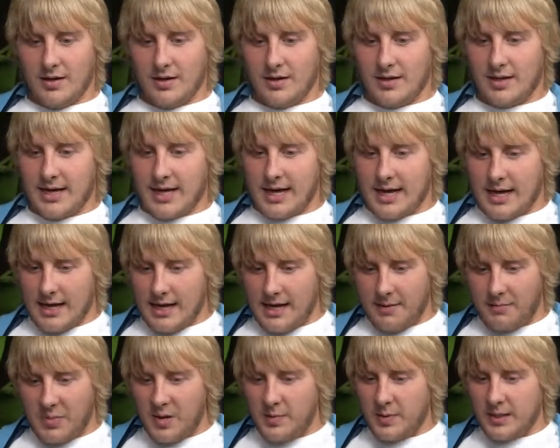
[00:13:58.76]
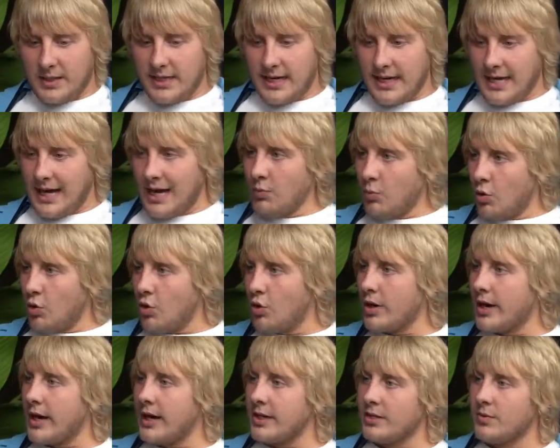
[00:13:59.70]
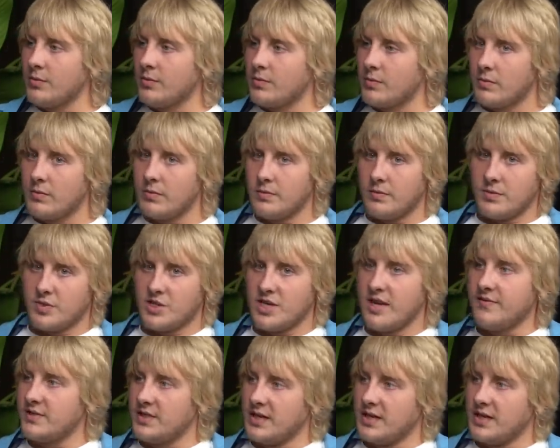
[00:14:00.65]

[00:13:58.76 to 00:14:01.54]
like, people think I walk around at 70